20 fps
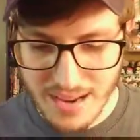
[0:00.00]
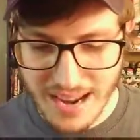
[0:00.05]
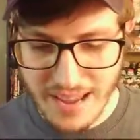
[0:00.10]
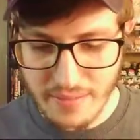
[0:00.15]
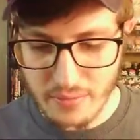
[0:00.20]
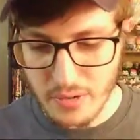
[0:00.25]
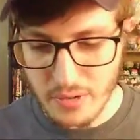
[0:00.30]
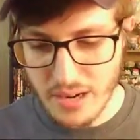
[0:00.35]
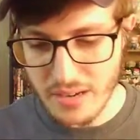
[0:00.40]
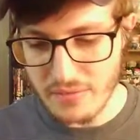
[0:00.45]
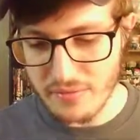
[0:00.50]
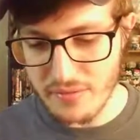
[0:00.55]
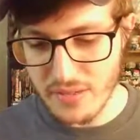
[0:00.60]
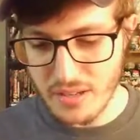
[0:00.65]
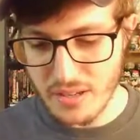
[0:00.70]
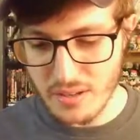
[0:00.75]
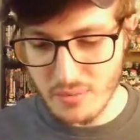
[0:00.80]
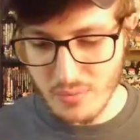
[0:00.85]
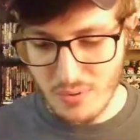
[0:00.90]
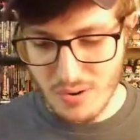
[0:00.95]
I haven't read
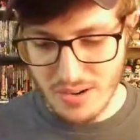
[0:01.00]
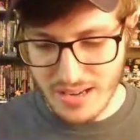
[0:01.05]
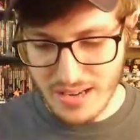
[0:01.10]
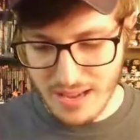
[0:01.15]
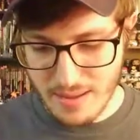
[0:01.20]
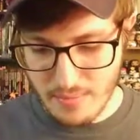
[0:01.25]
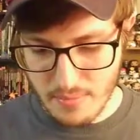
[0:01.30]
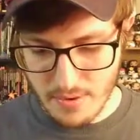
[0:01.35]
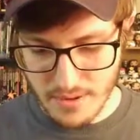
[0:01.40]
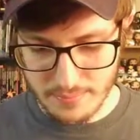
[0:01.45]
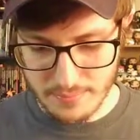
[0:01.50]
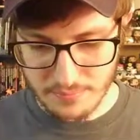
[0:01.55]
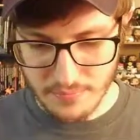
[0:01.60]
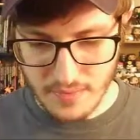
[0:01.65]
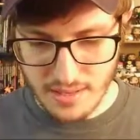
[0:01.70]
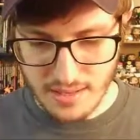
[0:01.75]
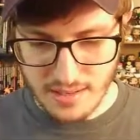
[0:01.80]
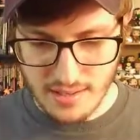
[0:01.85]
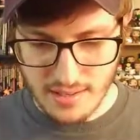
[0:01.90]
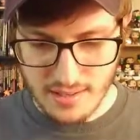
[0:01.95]
Infinity War yet, but
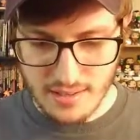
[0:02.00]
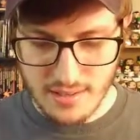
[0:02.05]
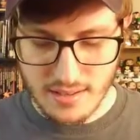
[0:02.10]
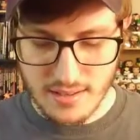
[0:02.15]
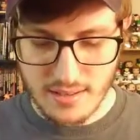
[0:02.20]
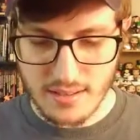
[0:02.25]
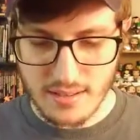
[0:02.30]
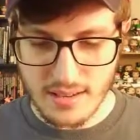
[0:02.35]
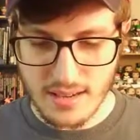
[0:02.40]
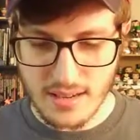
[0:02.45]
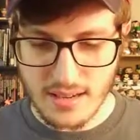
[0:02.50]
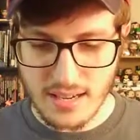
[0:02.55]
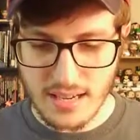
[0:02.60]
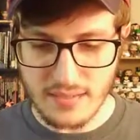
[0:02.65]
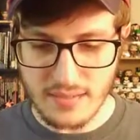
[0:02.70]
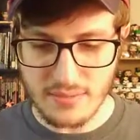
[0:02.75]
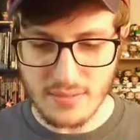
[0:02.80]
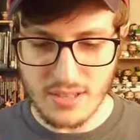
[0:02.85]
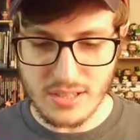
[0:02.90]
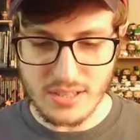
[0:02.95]
I
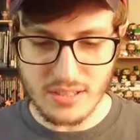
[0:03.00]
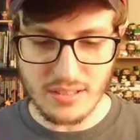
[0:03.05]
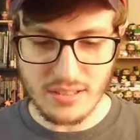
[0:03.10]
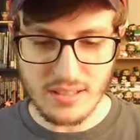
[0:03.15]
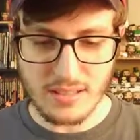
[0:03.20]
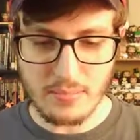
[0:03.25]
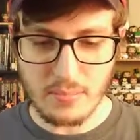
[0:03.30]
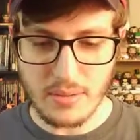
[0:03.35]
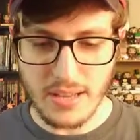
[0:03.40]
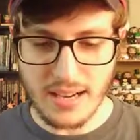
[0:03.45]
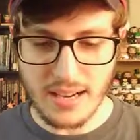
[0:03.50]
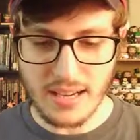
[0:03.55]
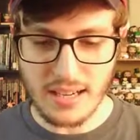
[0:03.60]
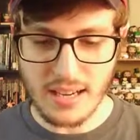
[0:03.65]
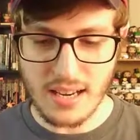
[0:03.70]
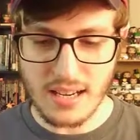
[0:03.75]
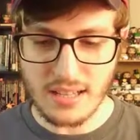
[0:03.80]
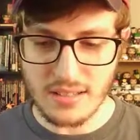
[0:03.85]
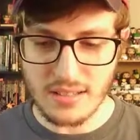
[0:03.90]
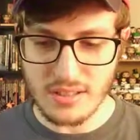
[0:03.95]
eventually plan on
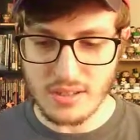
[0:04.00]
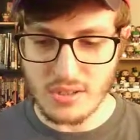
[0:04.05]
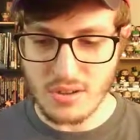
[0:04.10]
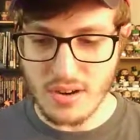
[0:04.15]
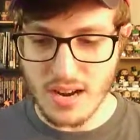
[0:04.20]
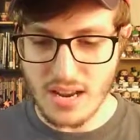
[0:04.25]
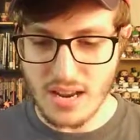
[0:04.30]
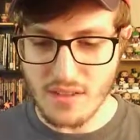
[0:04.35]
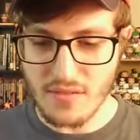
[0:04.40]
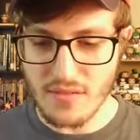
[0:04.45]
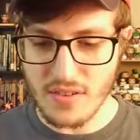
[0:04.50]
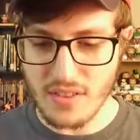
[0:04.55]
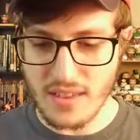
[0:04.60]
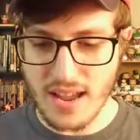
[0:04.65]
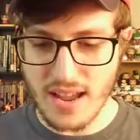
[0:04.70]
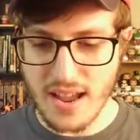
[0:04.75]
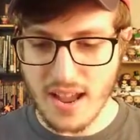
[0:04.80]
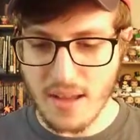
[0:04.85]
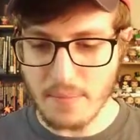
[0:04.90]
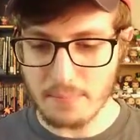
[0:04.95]
getting the trade for
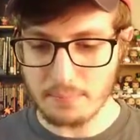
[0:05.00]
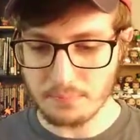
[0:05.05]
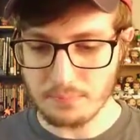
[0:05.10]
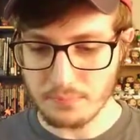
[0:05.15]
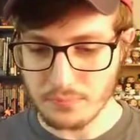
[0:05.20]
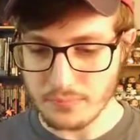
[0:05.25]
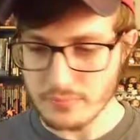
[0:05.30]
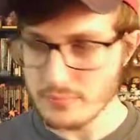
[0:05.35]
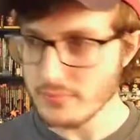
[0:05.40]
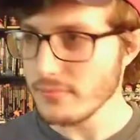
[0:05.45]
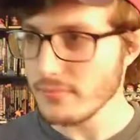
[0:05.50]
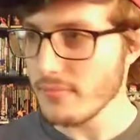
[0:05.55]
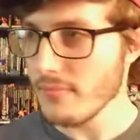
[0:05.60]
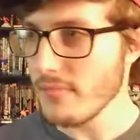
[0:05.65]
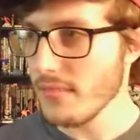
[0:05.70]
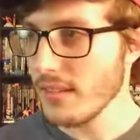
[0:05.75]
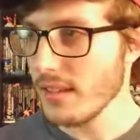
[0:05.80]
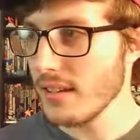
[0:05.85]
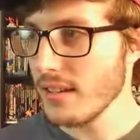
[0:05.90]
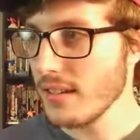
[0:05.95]
that
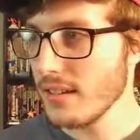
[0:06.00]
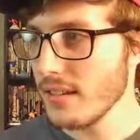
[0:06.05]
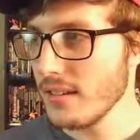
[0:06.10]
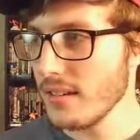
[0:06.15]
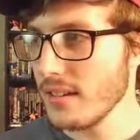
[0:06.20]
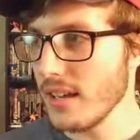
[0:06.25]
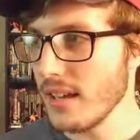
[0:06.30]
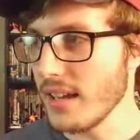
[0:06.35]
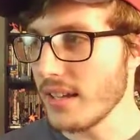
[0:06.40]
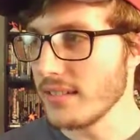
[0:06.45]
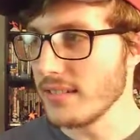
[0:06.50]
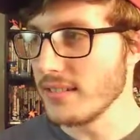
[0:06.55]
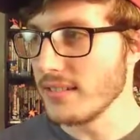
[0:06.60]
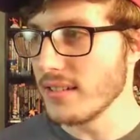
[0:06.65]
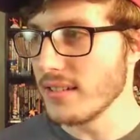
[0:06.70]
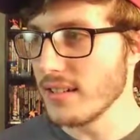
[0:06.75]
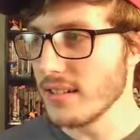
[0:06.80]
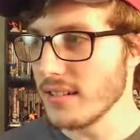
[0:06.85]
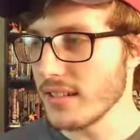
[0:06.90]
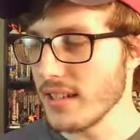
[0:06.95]
and
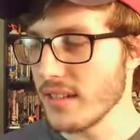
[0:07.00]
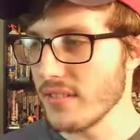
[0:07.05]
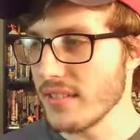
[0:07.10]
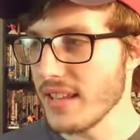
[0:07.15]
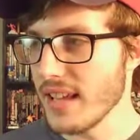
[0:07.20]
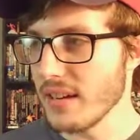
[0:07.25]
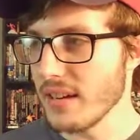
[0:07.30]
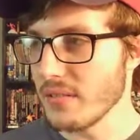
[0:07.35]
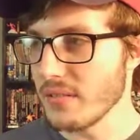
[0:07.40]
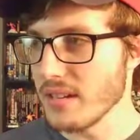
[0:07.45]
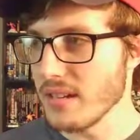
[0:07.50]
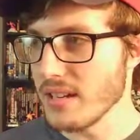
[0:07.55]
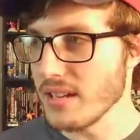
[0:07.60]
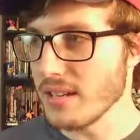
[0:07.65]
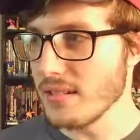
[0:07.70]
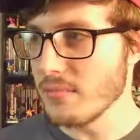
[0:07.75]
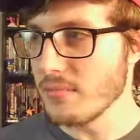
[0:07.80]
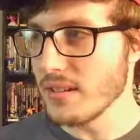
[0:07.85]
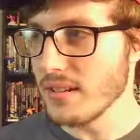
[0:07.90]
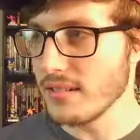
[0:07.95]
giving that a
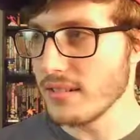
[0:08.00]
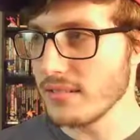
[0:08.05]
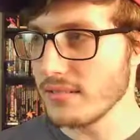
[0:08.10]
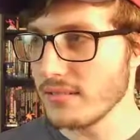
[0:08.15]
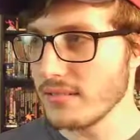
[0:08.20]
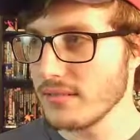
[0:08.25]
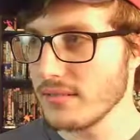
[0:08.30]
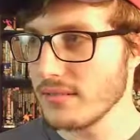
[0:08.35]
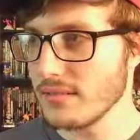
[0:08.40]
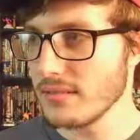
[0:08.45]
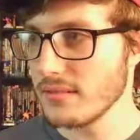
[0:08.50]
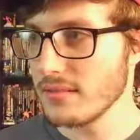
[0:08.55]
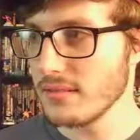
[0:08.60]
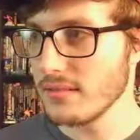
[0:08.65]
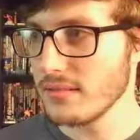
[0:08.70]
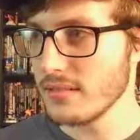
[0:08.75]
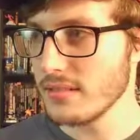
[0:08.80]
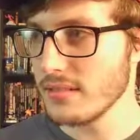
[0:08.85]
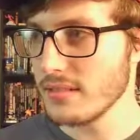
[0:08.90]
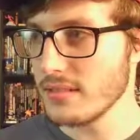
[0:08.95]
read. But
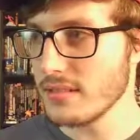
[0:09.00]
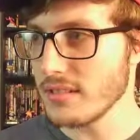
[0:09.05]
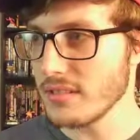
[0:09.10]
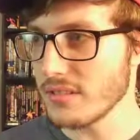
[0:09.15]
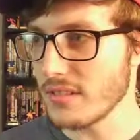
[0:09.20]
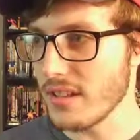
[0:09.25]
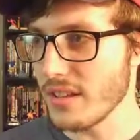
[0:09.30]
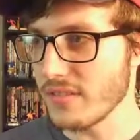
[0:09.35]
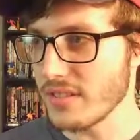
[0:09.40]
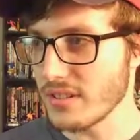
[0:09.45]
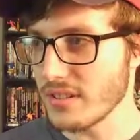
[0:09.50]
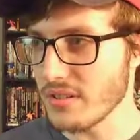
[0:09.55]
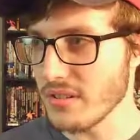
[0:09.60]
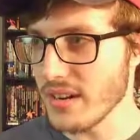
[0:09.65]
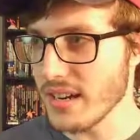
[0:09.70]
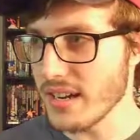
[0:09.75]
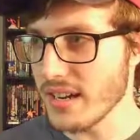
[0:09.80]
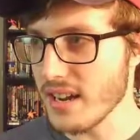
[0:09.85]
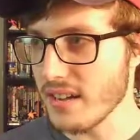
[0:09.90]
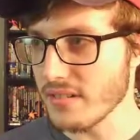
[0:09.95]
just love this
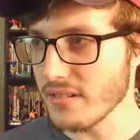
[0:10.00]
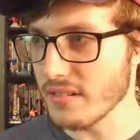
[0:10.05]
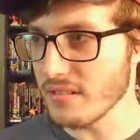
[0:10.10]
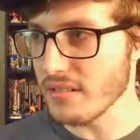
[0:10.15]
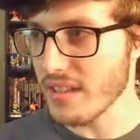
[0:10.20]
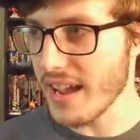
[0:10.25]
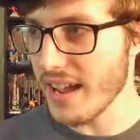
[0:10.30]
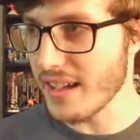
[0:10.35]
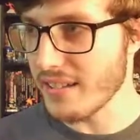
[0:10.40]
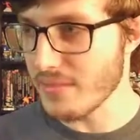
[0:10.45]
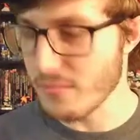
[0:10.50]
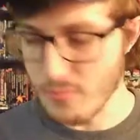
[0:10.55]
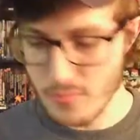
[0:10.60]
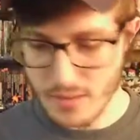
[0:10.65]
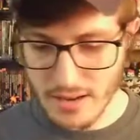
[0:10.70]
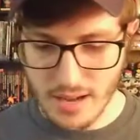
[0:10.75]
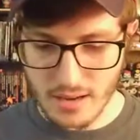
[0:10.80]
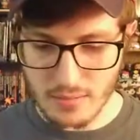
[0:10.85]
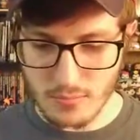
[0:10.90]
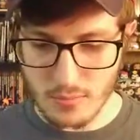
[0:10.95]
great cover with
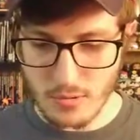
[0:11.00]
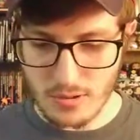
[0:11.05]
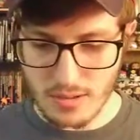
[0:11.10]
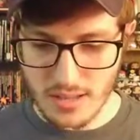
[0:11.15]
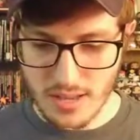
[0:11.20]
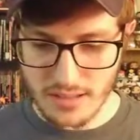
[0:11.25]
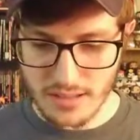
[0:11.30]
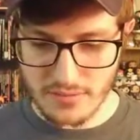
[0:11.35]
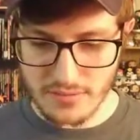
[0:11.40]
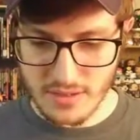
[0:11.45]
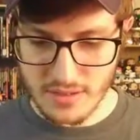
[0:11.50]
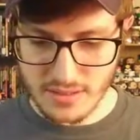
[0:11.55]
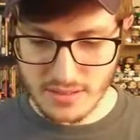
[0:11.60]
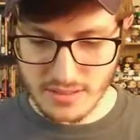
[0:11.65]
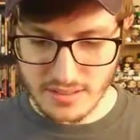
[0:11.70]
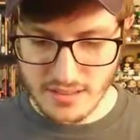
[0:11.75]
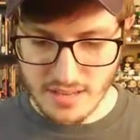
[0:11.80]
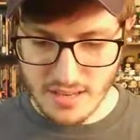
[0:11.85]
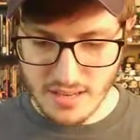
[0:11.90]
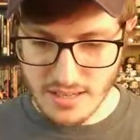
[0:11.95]
Adam Warlock front and
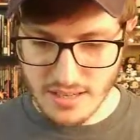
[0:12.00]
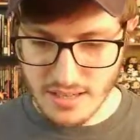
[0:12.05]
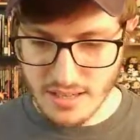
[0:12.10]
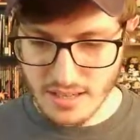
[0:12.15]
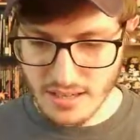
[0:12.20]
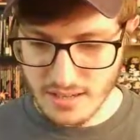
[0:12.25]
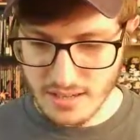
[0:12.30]
center.